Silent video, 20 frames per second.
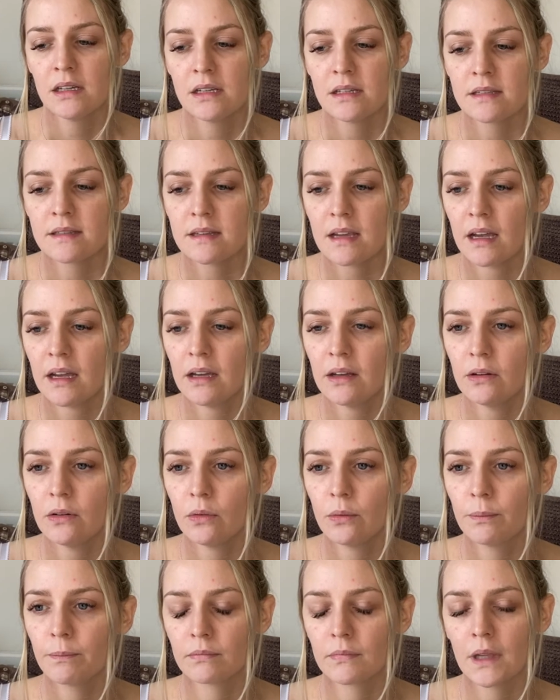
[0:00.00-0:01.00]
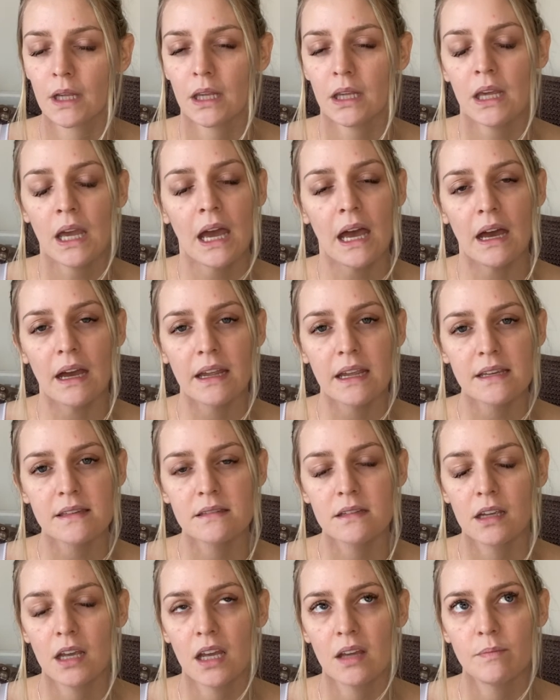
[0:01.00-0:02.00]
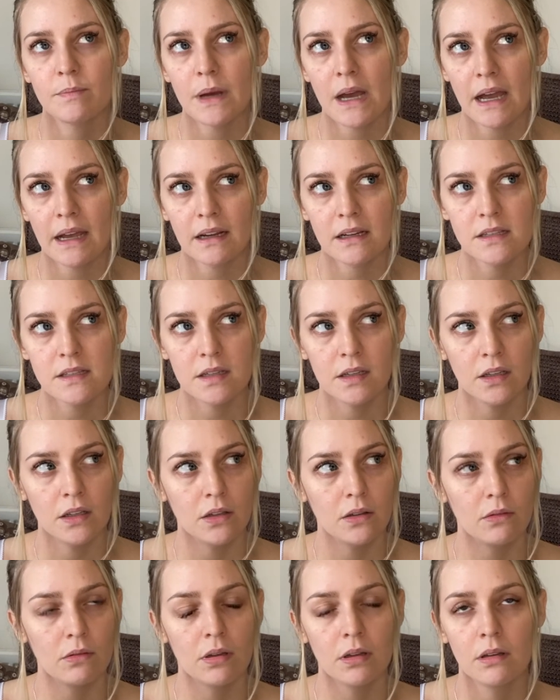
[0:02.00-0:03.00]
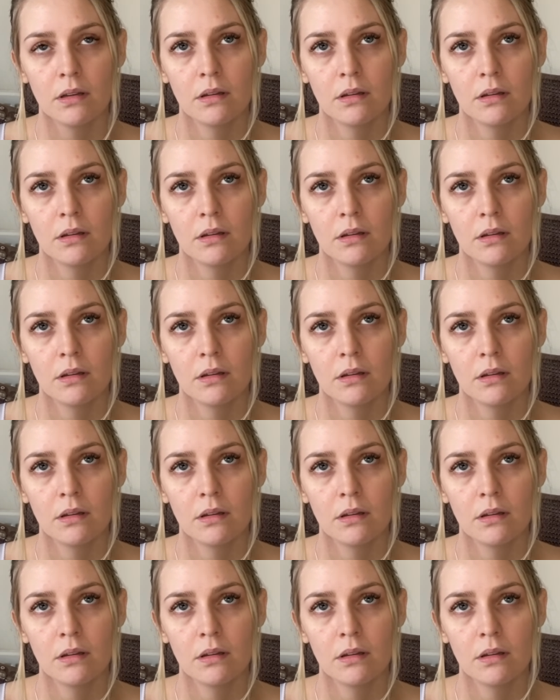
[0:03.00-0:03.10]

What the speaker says: So yeah, I guess to go back to